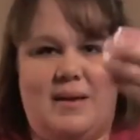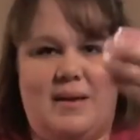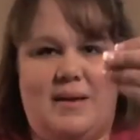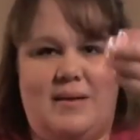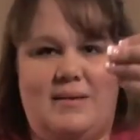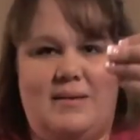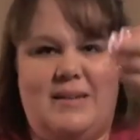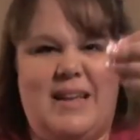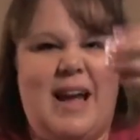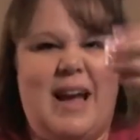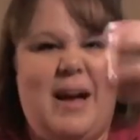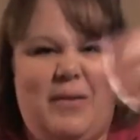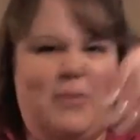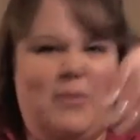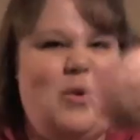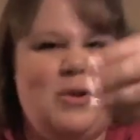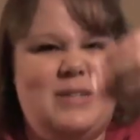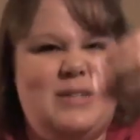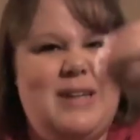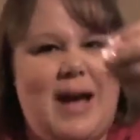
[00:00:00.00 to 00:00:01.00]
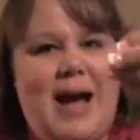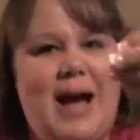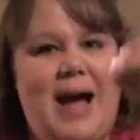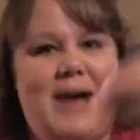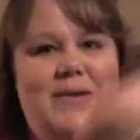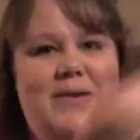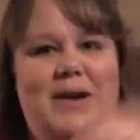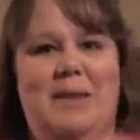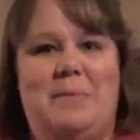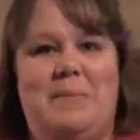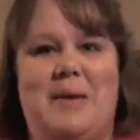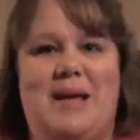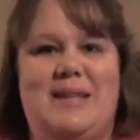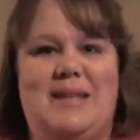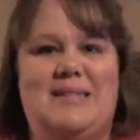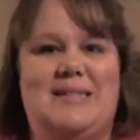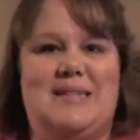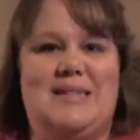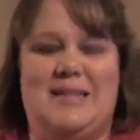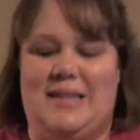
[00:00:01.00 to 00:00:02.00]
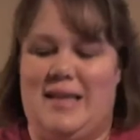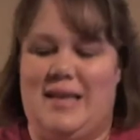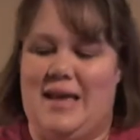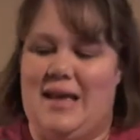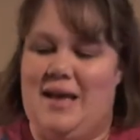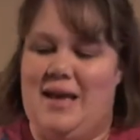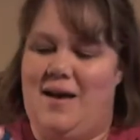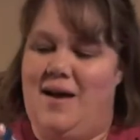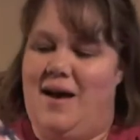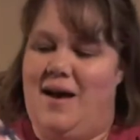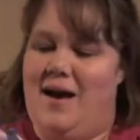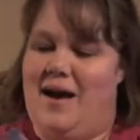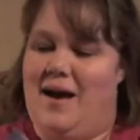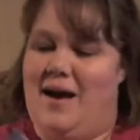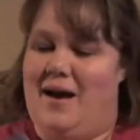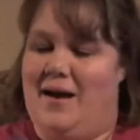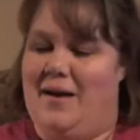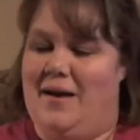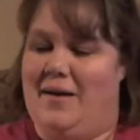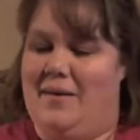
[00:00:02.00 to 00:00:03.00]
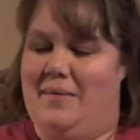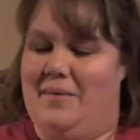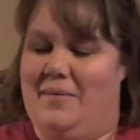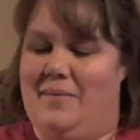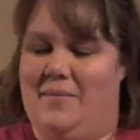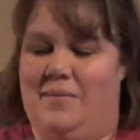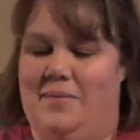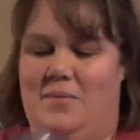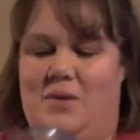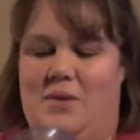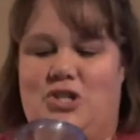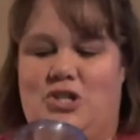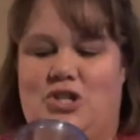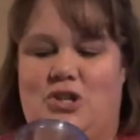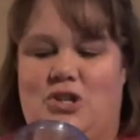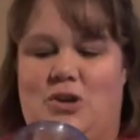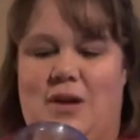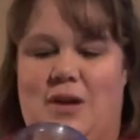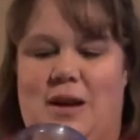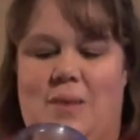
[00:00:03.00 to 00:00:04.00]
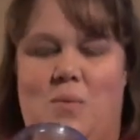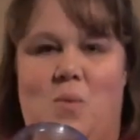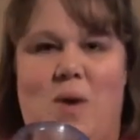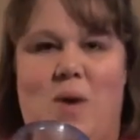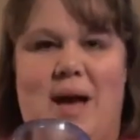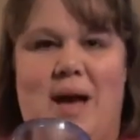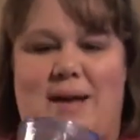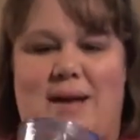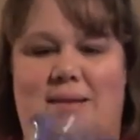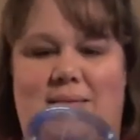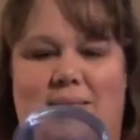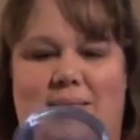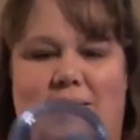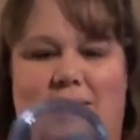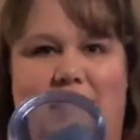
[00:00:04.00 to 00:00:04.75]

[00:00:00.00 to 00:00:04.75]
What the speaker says: dehydrated, but instantly once you get them wet,